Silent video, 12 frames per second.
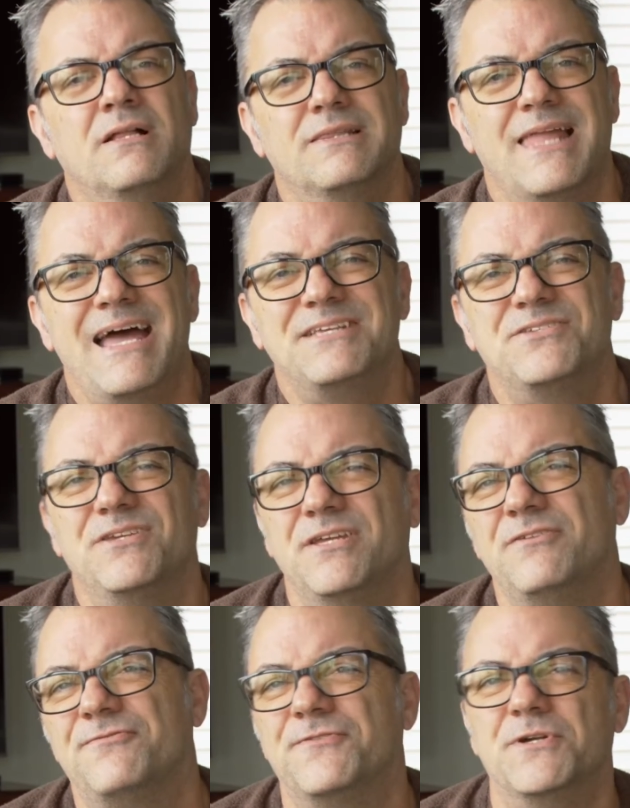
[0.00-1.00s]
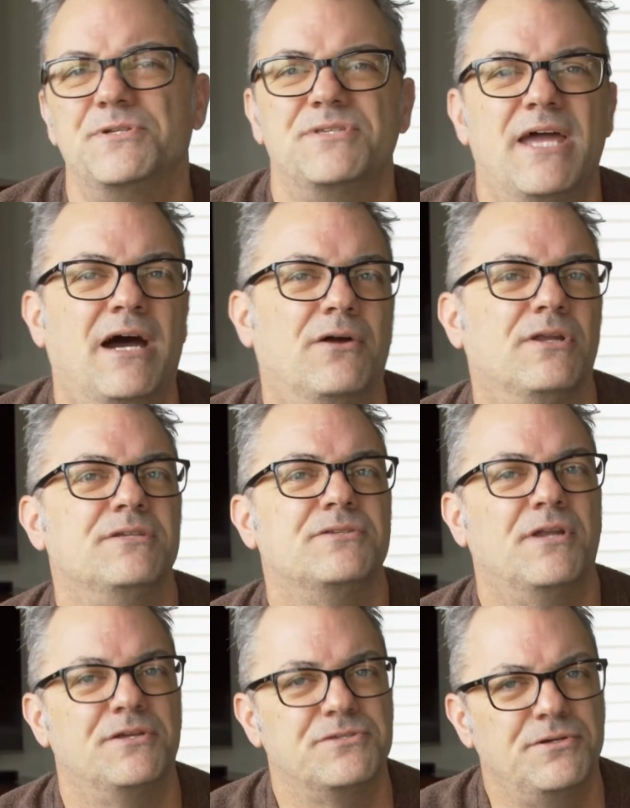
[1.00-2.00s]
Last in, first out is
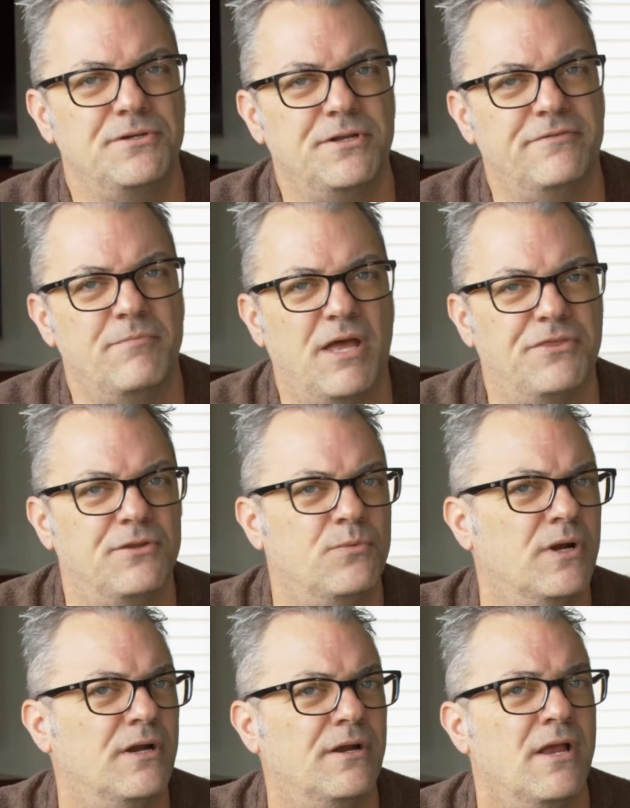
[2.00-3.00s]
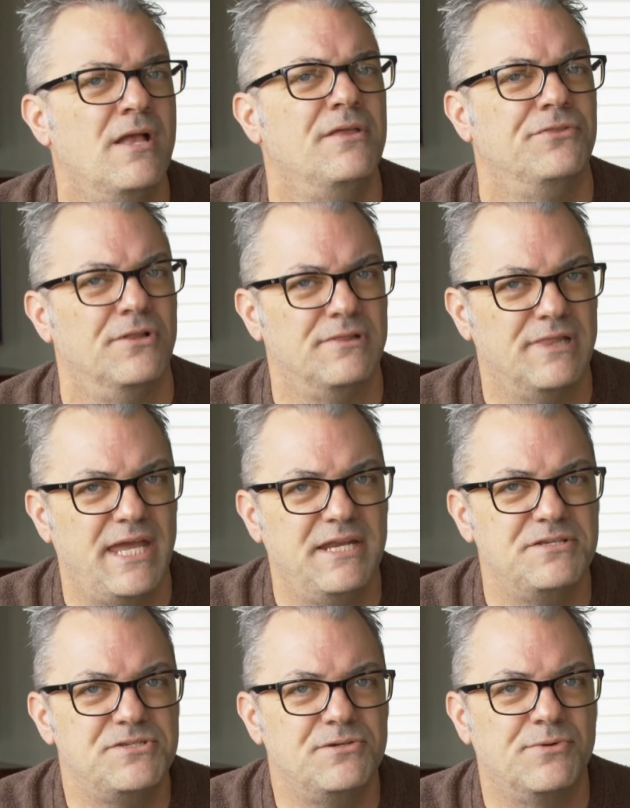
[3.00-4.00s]
an alternative method where the
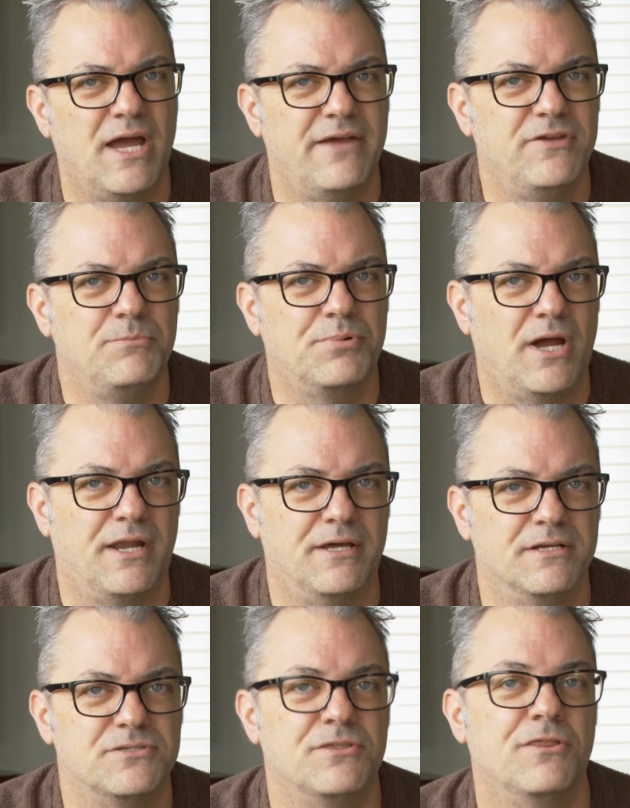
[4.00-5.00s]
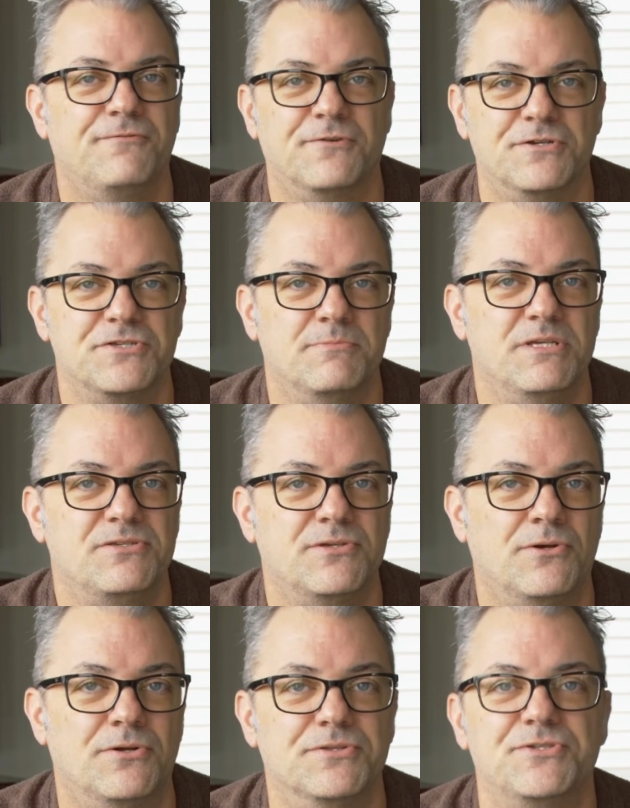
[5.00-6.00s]
latest arriving products are the first to be
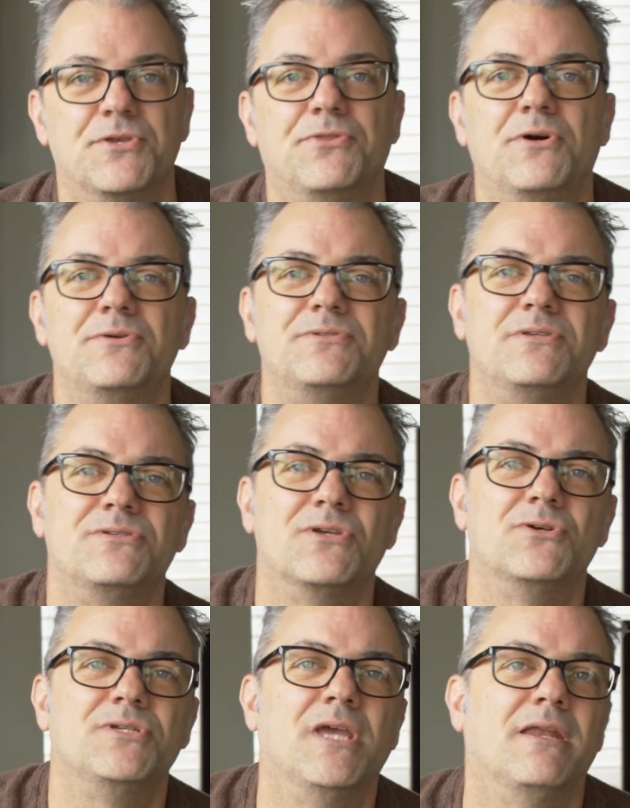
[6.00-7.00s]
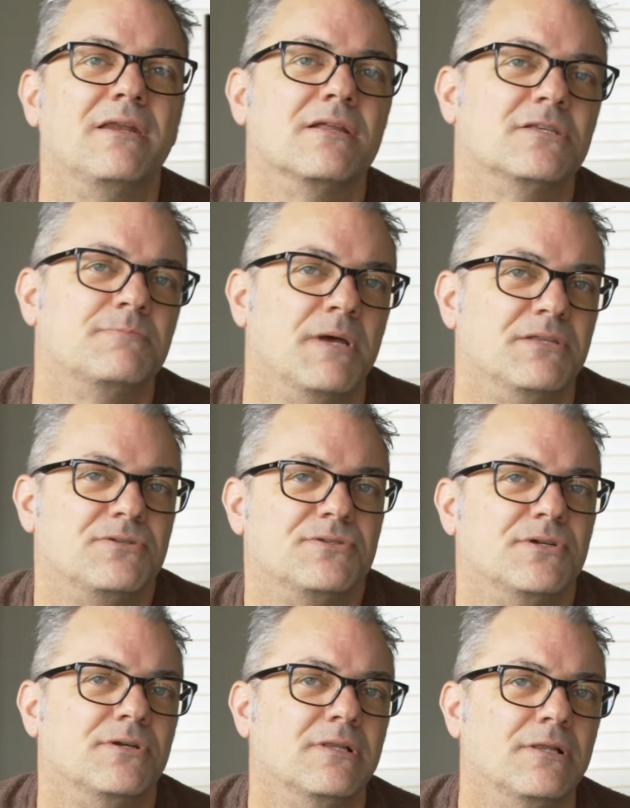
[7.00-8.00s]
sold, so those associated expenses
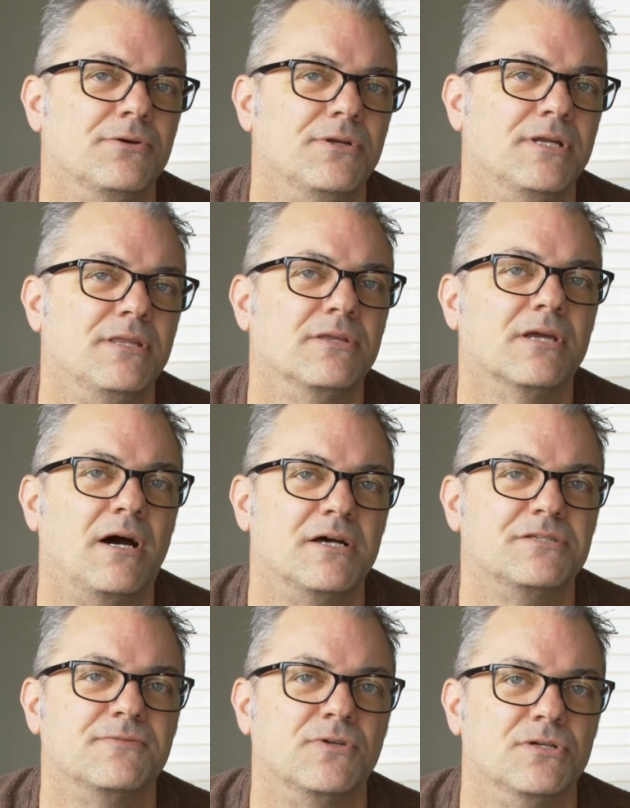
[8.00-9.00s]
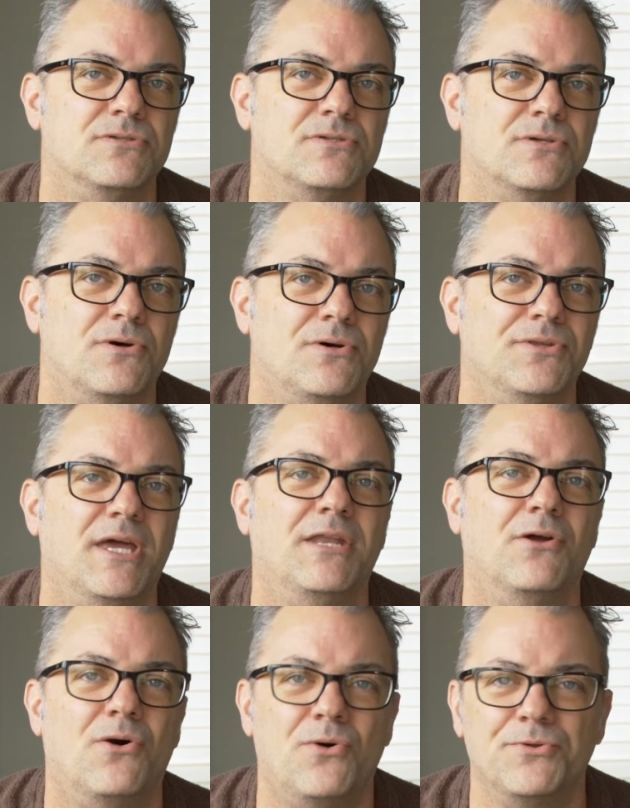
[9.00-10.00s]
are included in the cost of goods sold
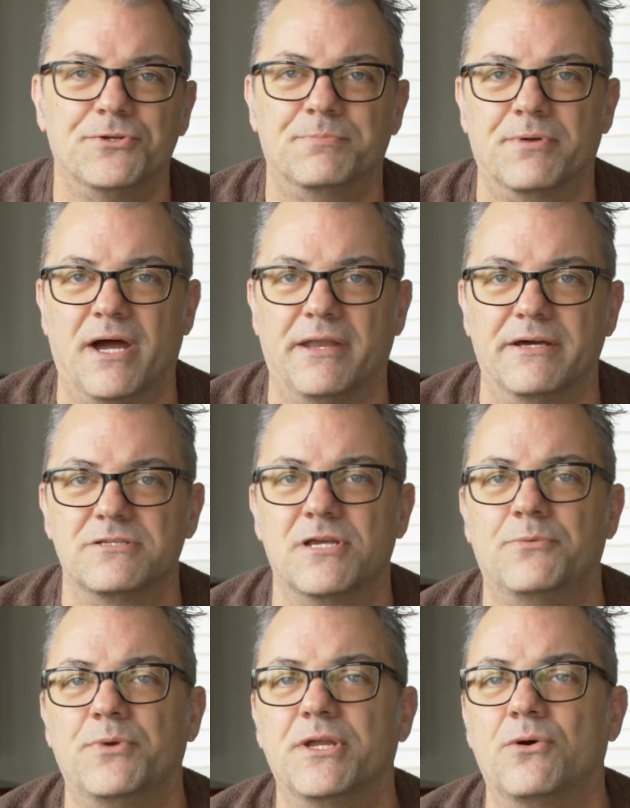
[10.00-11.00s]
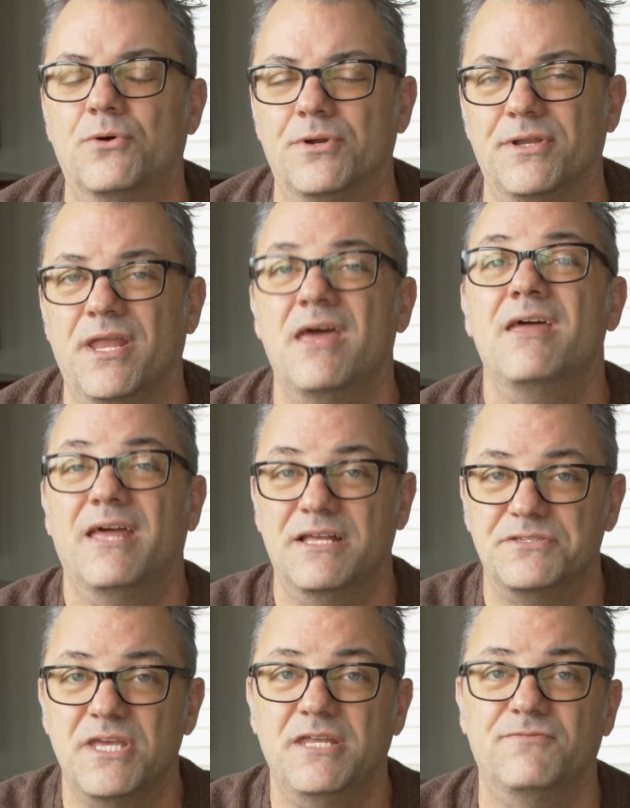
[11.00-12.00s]
and older products are recorded
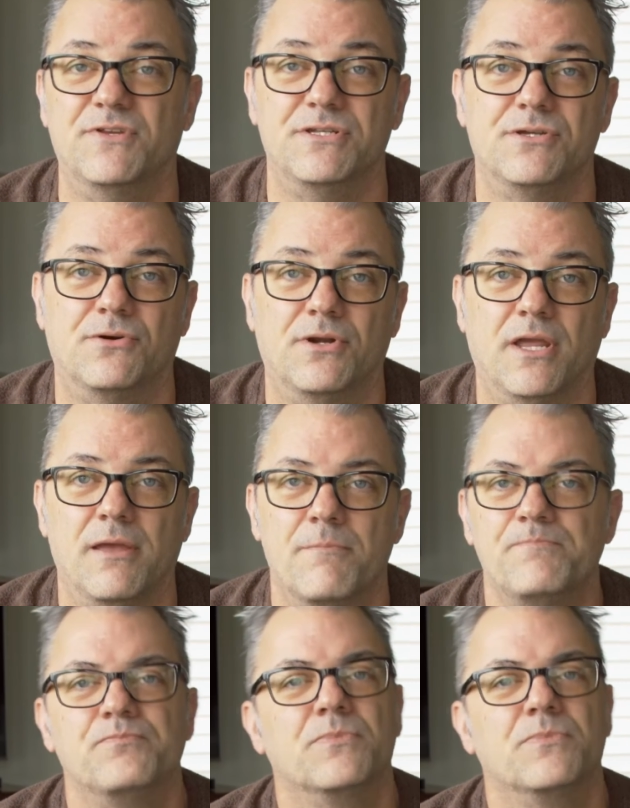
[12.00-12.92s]
as inventory.